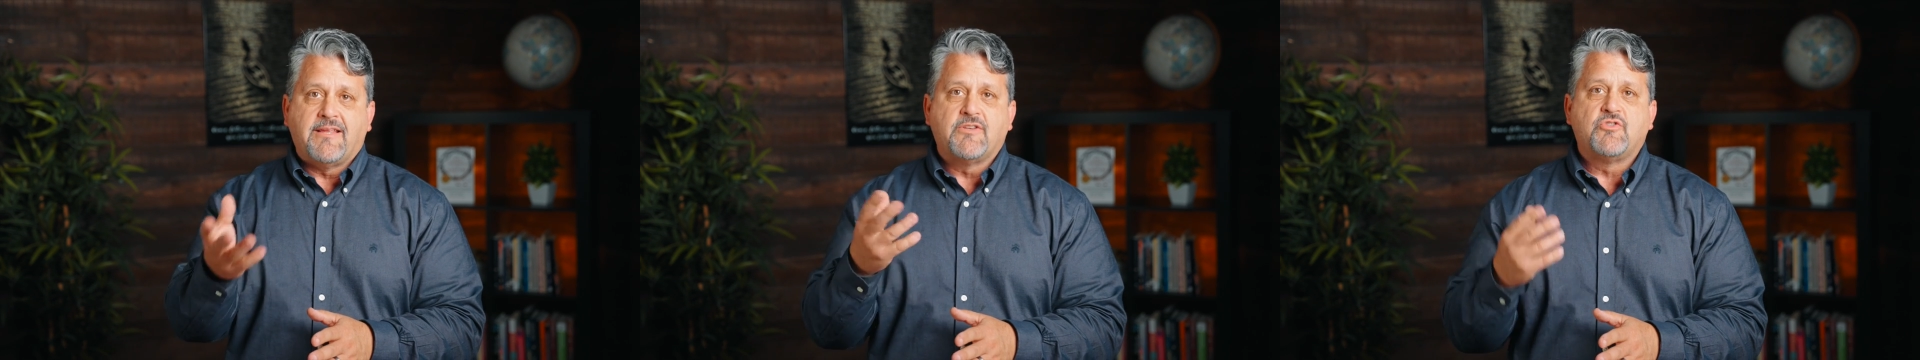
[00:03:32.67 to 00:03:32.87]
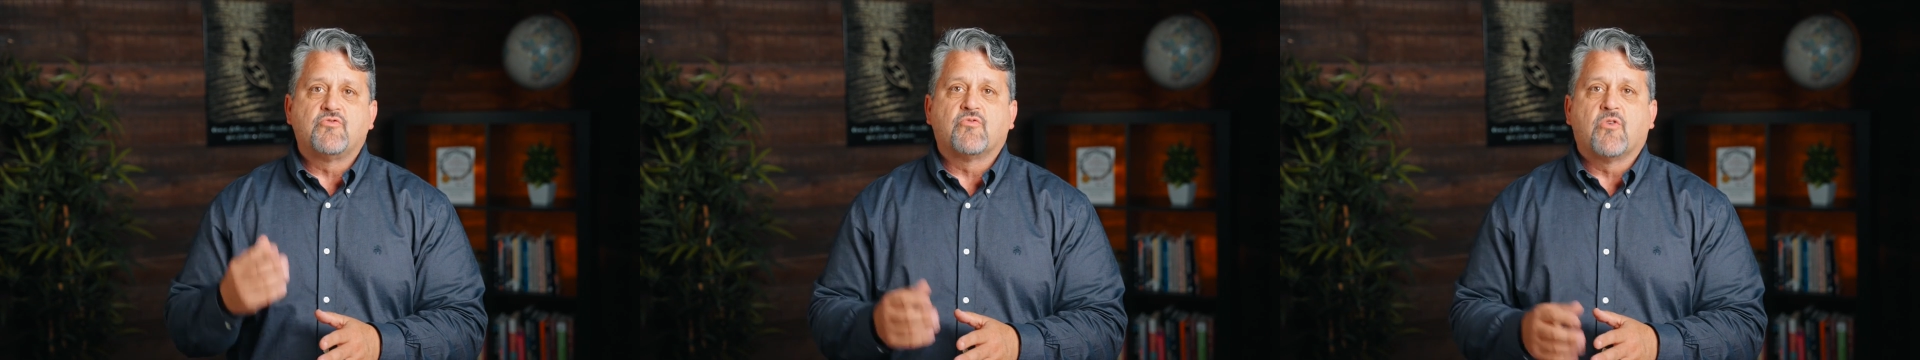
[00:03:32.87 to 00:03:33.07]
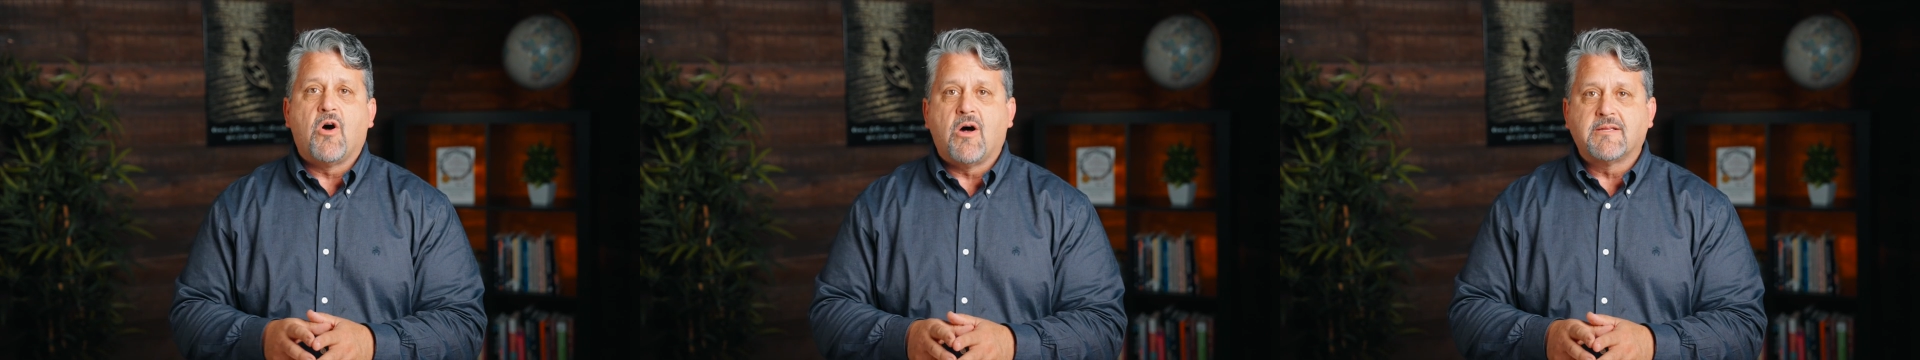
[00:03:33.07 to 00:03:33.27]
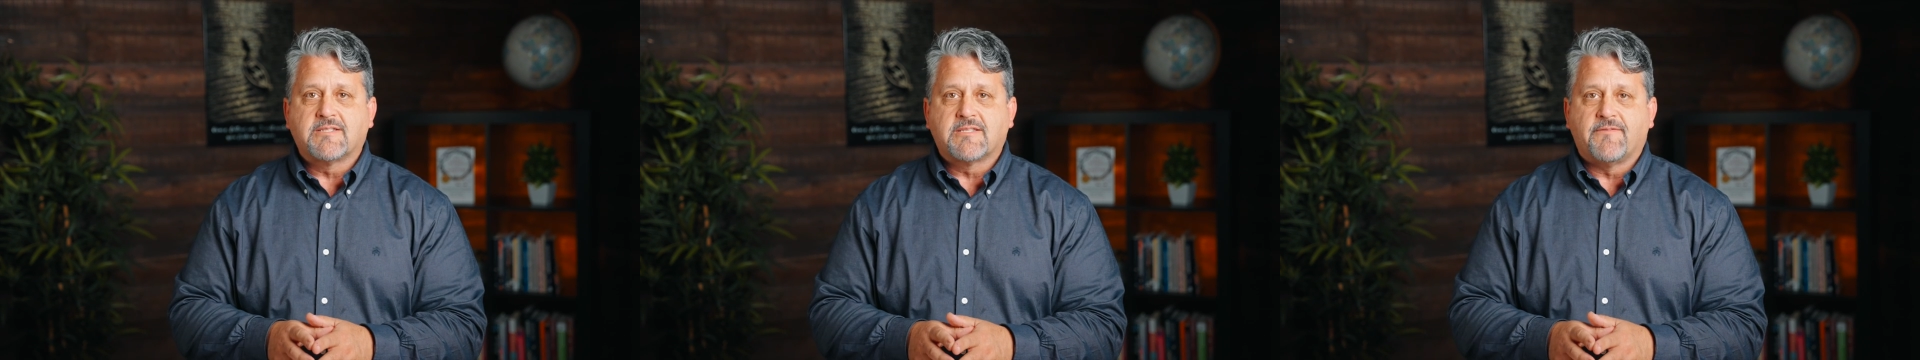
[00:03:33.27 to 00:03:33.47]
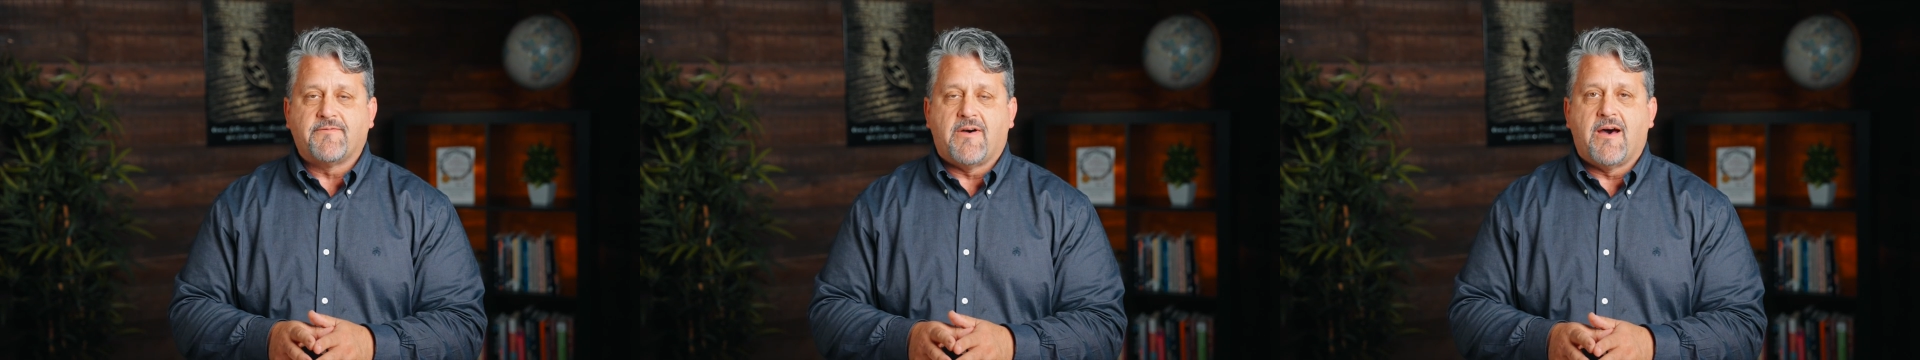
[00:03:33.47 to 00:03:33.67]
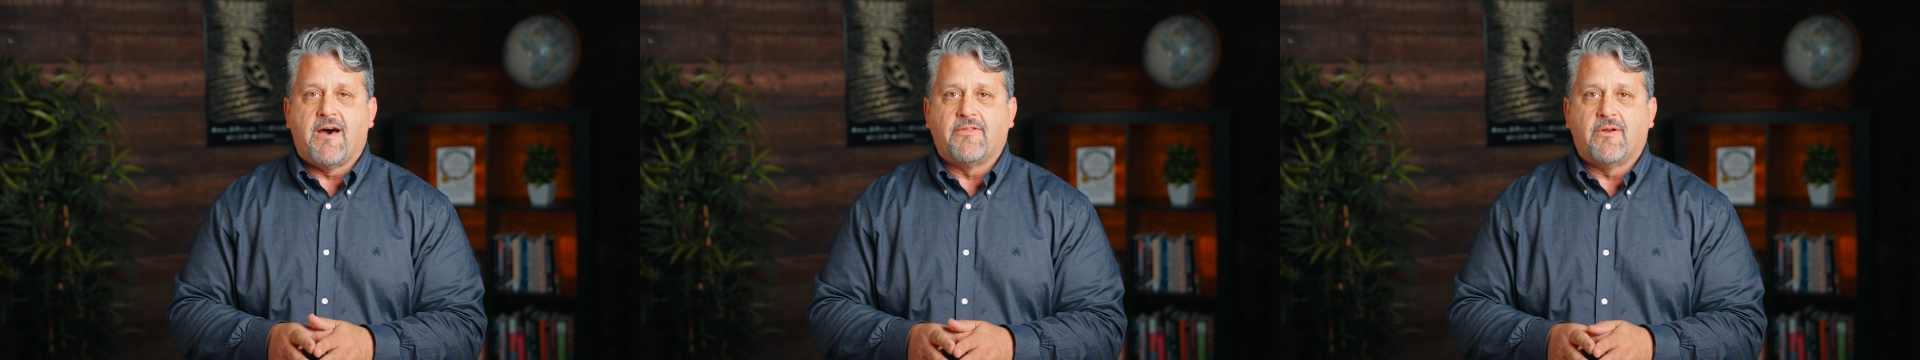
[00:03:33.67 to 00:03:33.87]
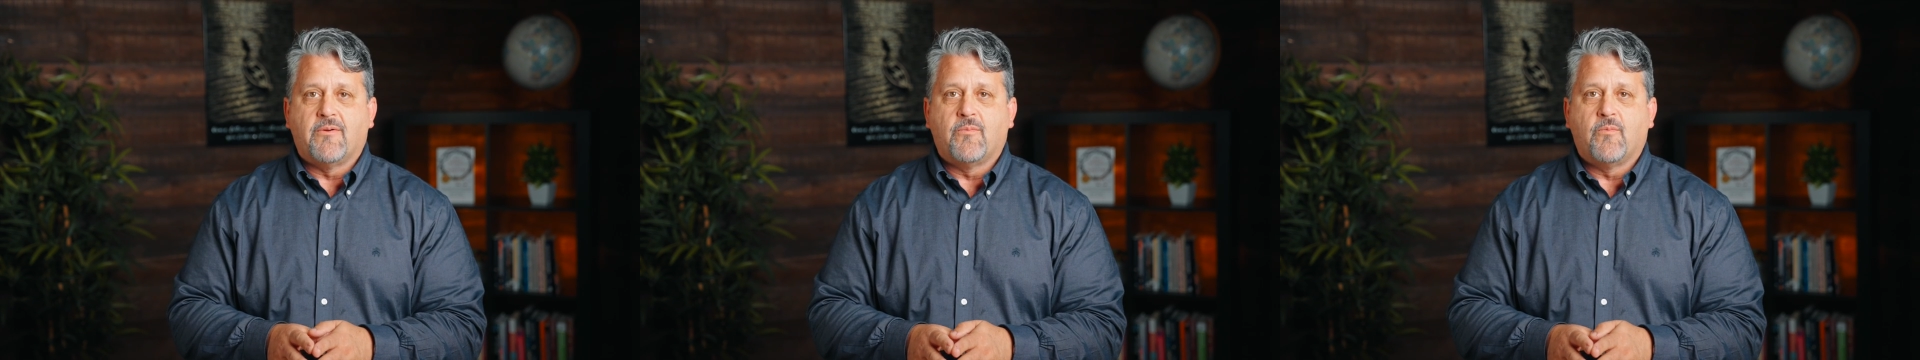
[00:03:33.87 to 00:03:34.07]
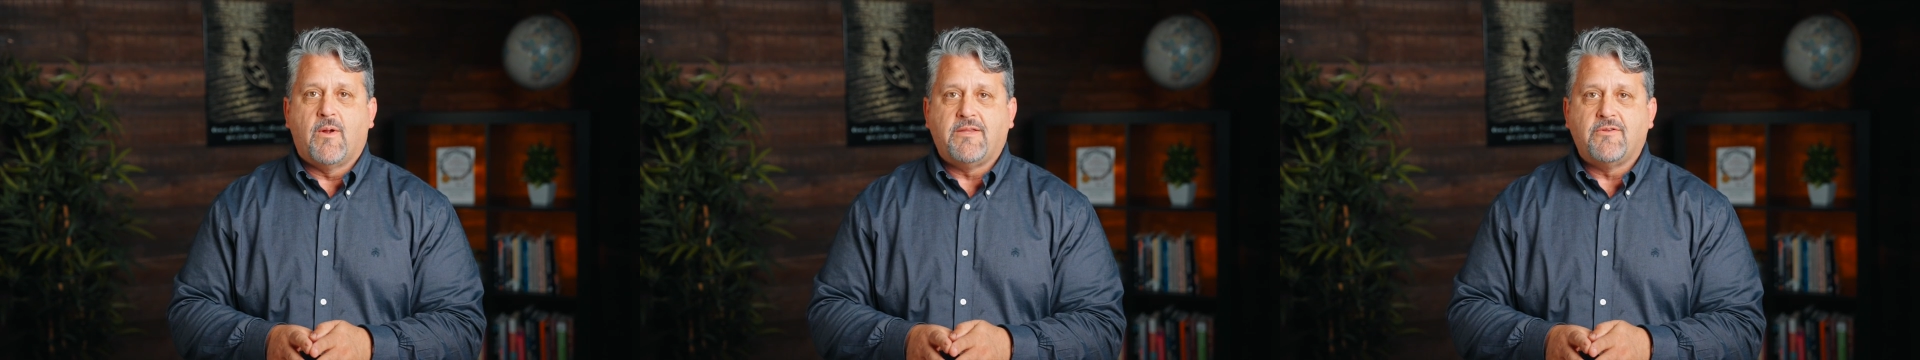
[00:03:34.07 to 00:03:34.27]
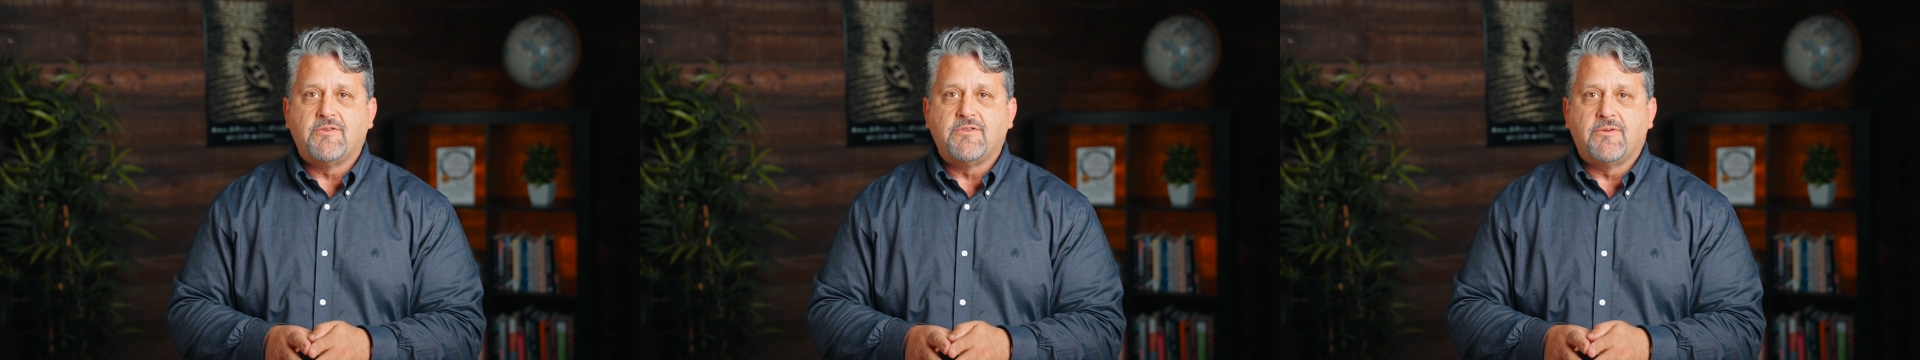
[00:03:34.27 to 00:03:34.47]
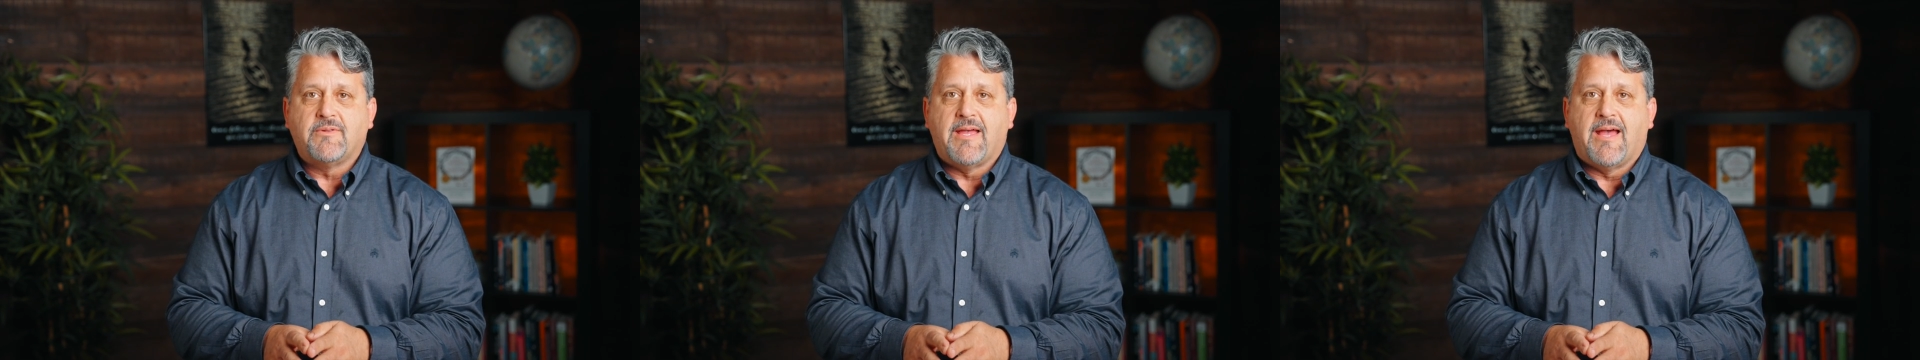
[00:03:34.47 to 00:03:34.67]
It draws the Father when you
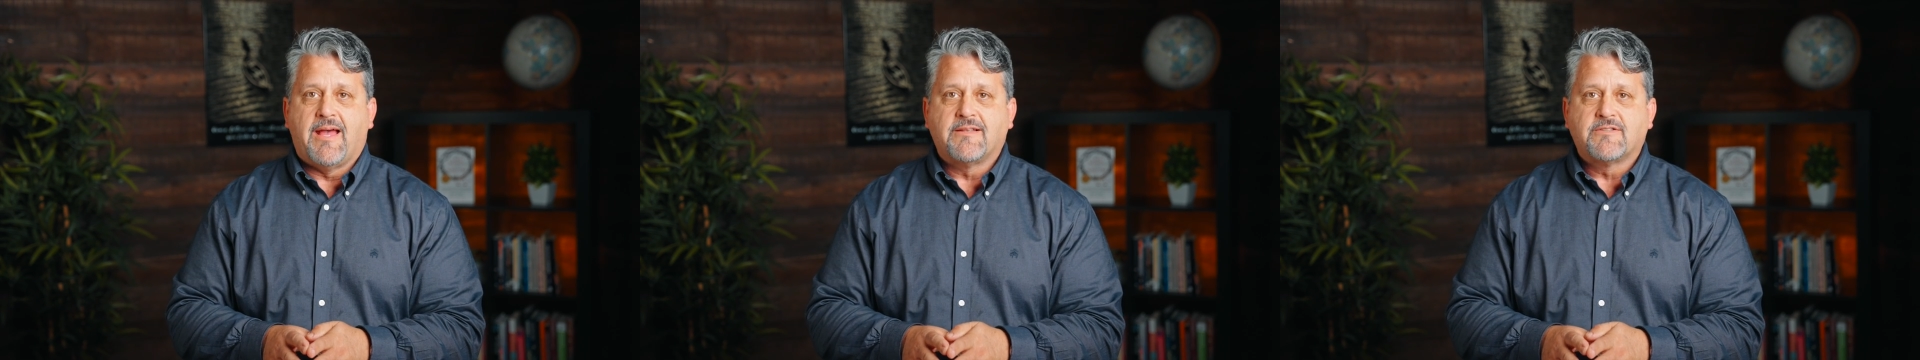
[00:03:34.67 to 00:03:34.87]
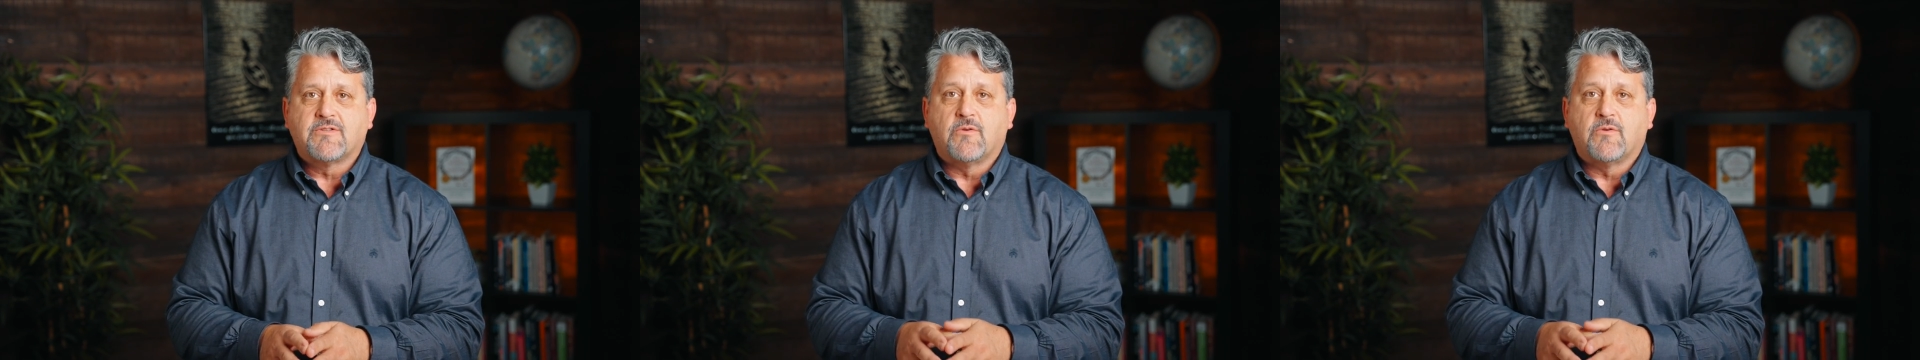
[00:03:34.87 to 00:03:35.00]
do that.